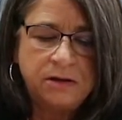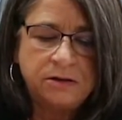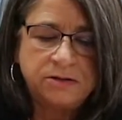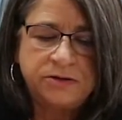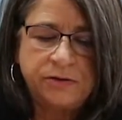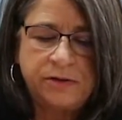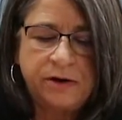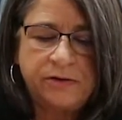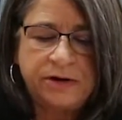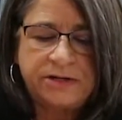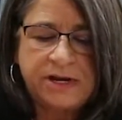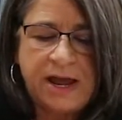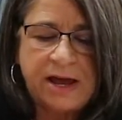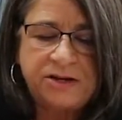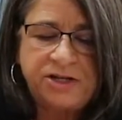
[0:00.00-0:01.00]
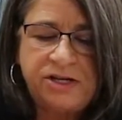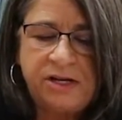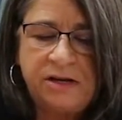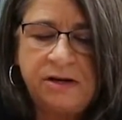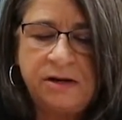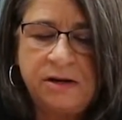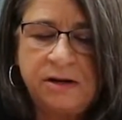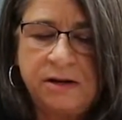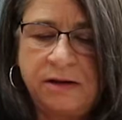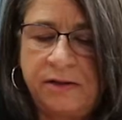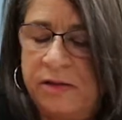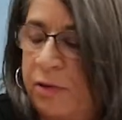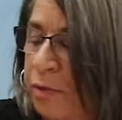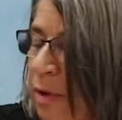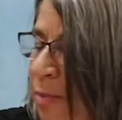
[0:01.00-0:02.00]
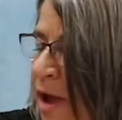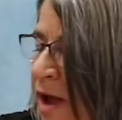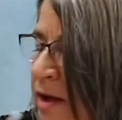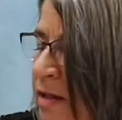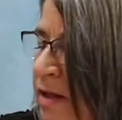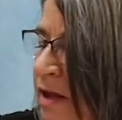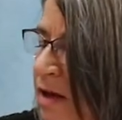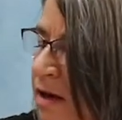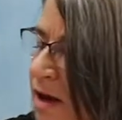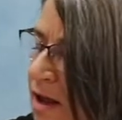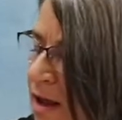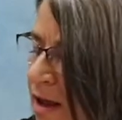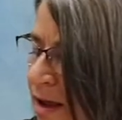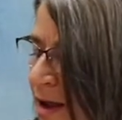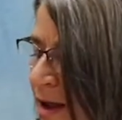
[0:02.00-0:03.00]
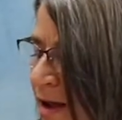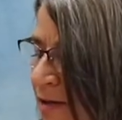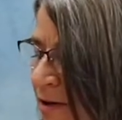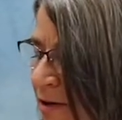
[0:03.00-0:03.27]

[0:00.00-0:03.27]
So they're attaching, they're repelling, and